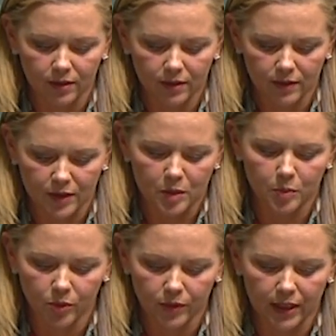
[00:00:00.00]
the
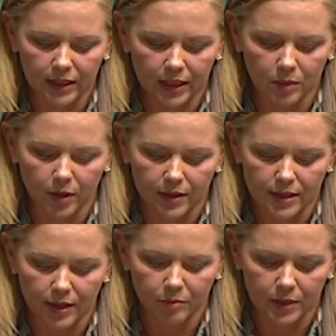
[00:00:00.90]
support they need by this
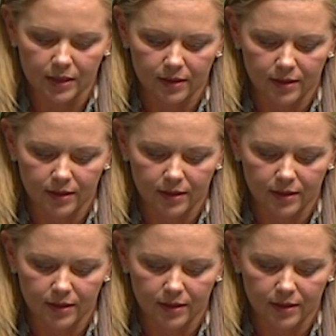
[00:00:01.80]
government,